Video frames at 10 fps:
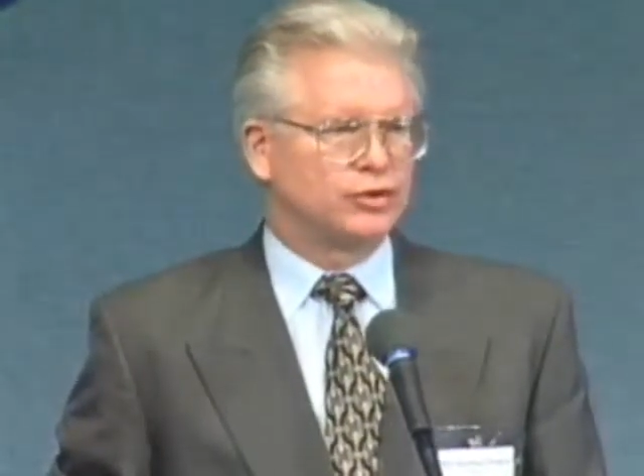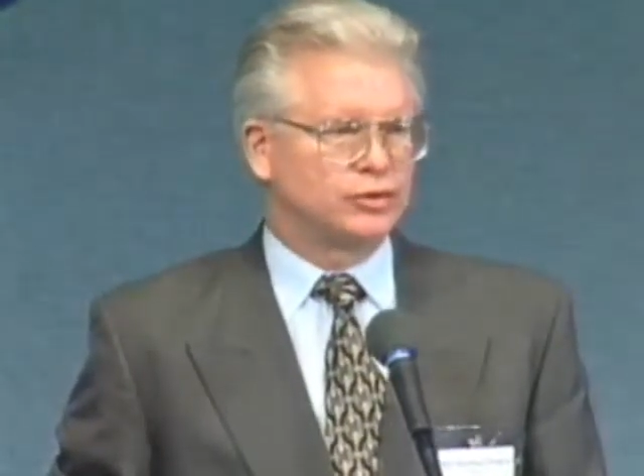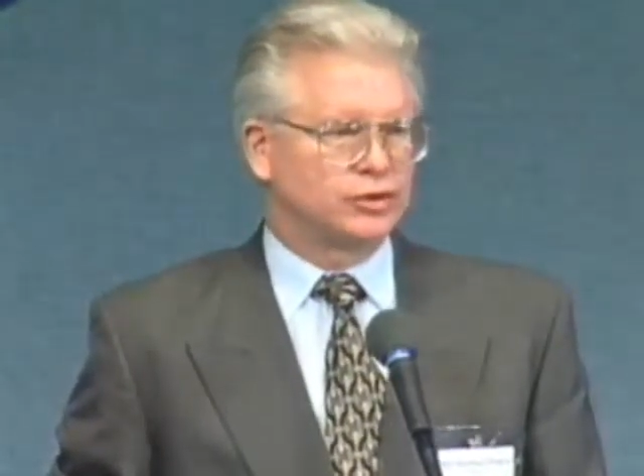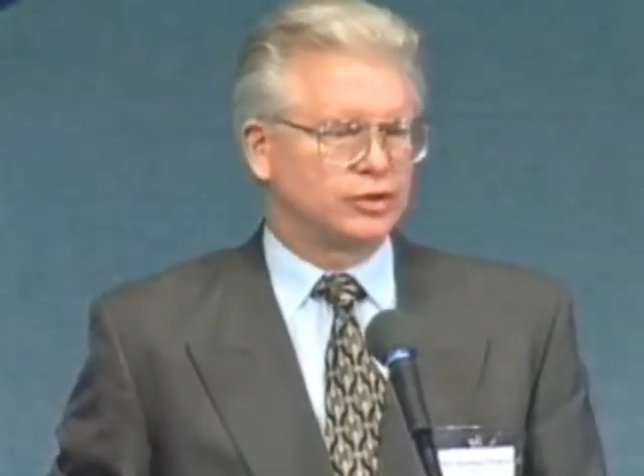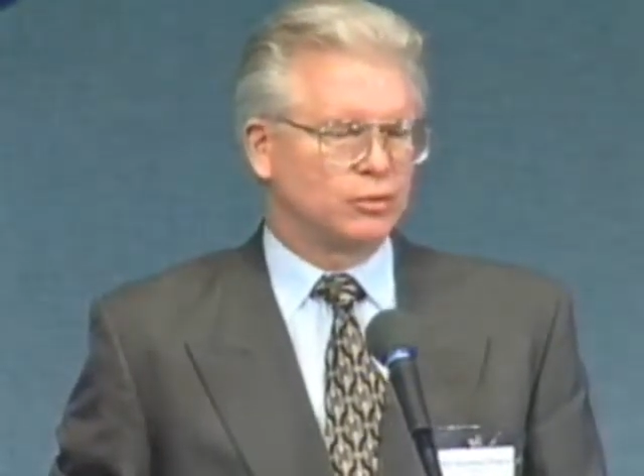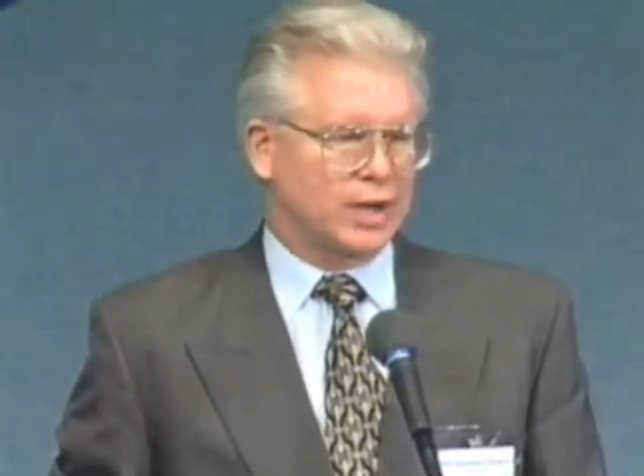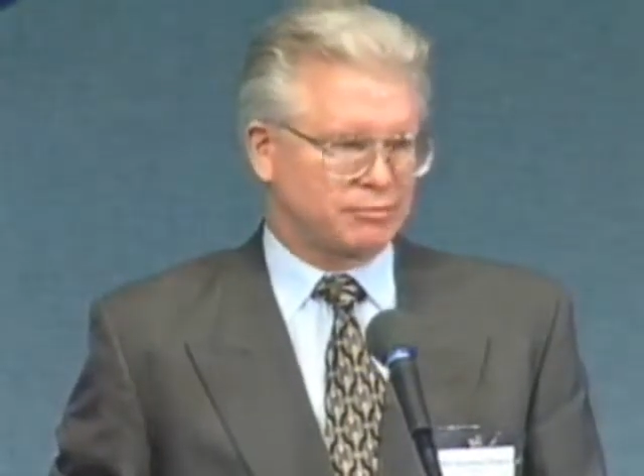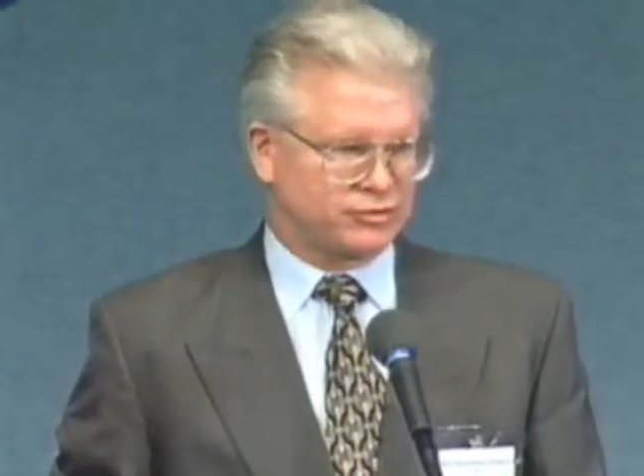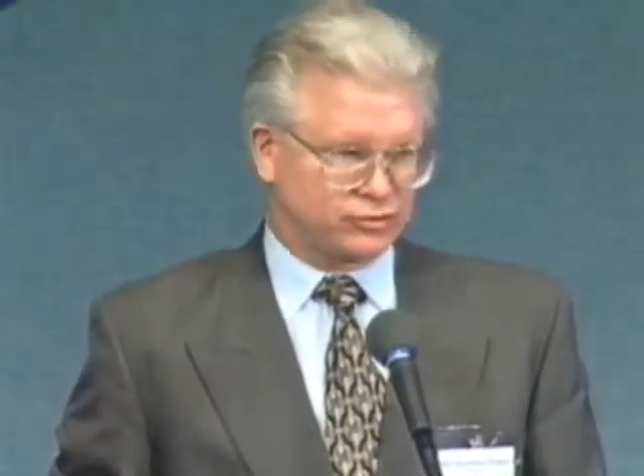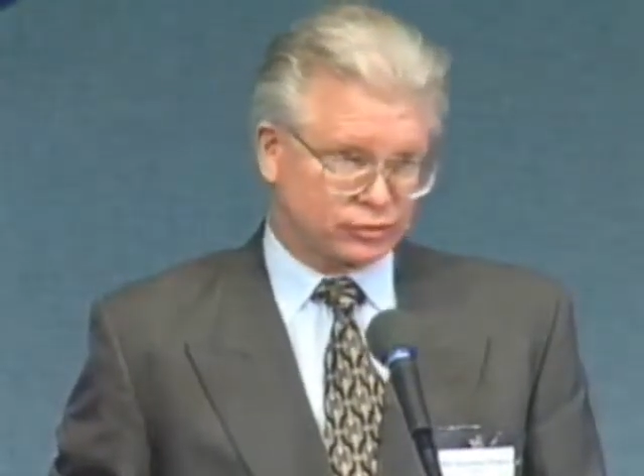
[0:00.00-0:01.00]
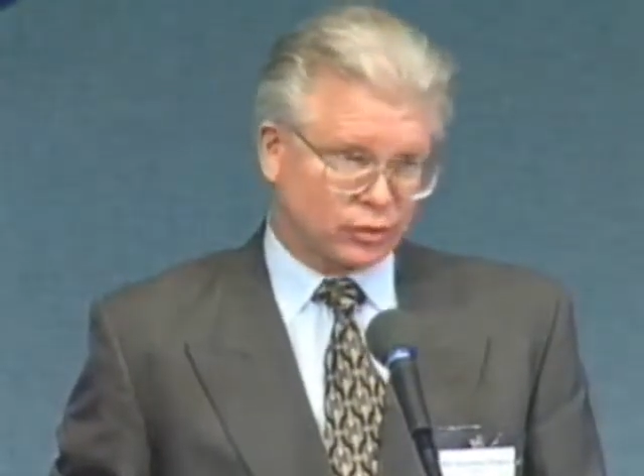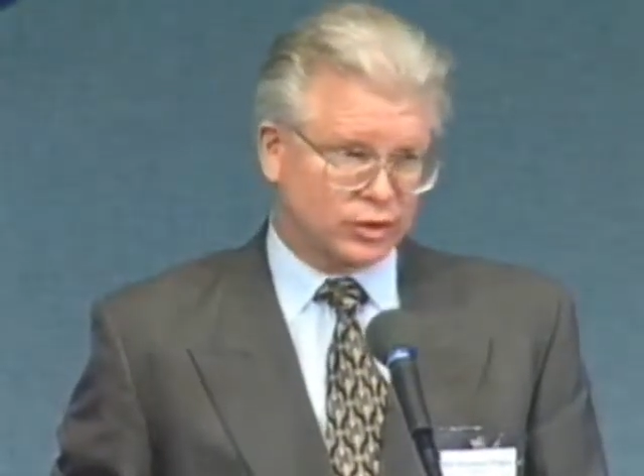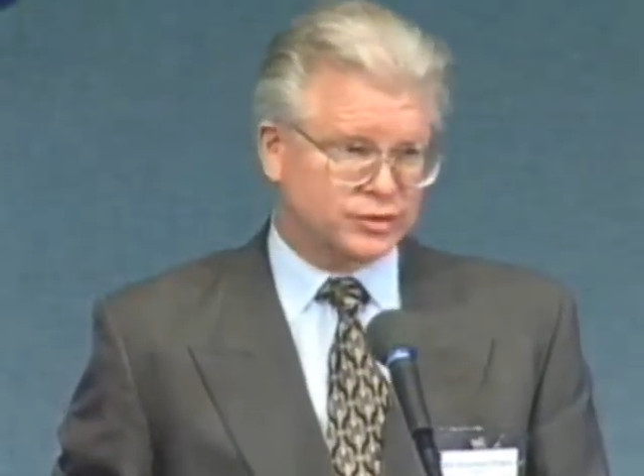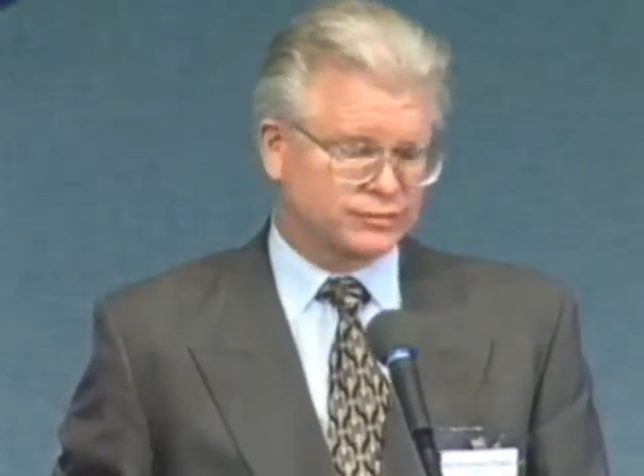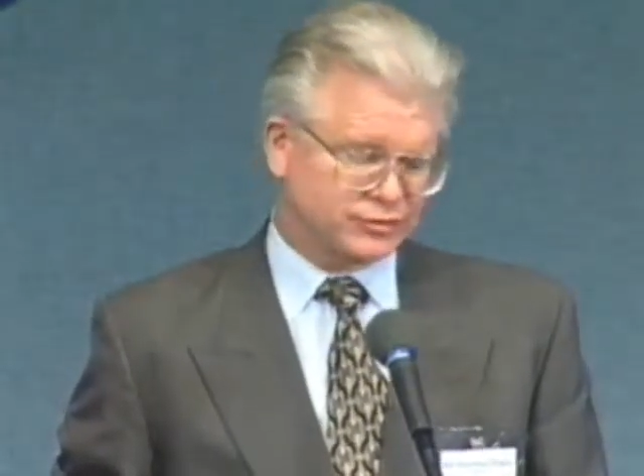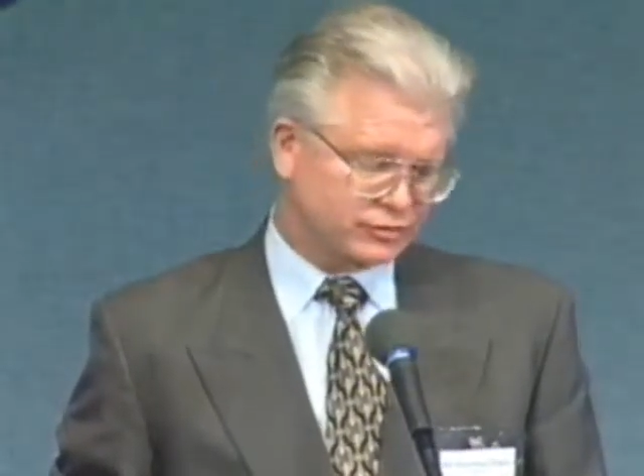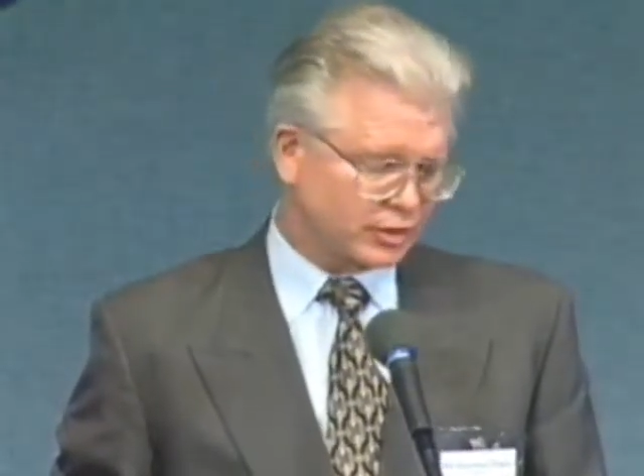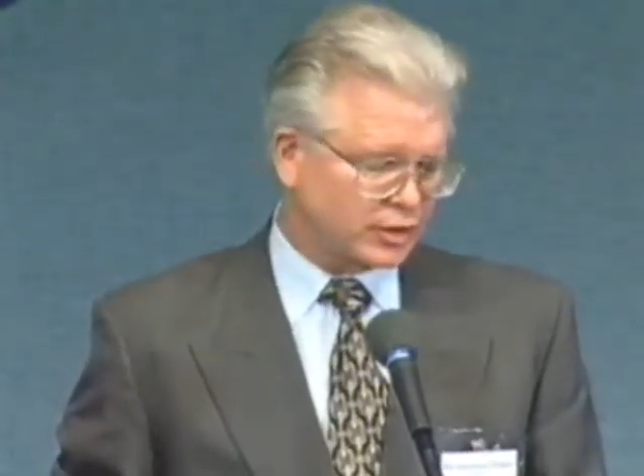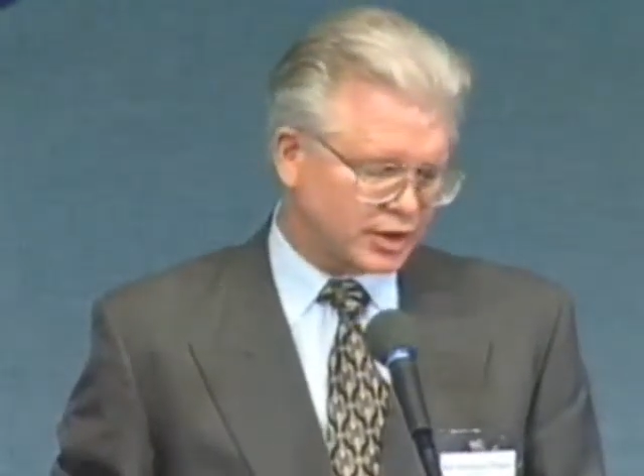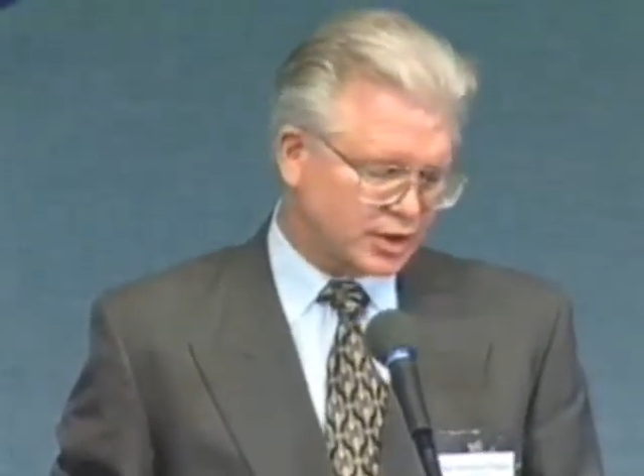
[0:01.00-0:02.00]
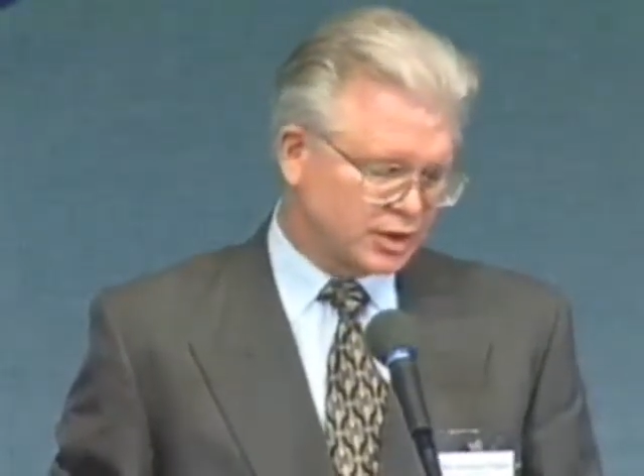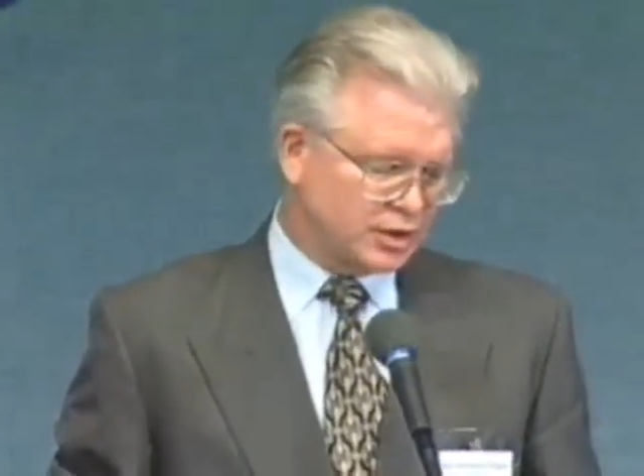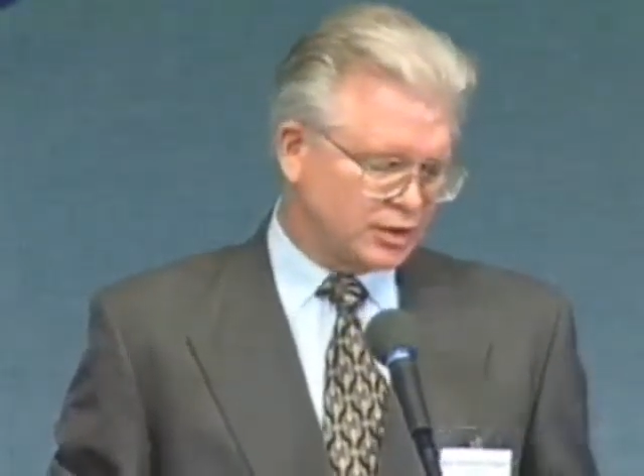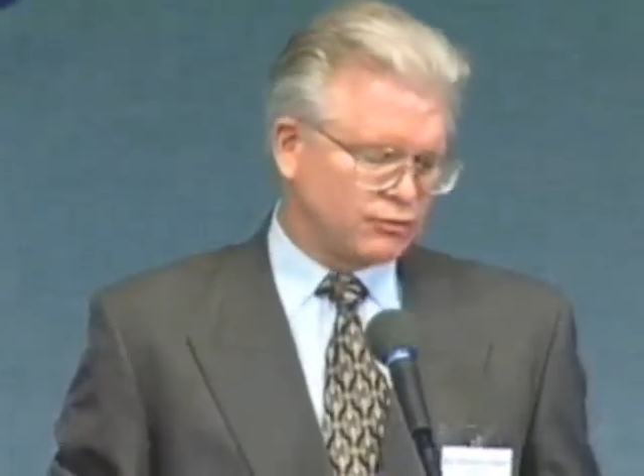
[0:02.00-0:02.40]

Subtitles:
nuclear weapons storage facility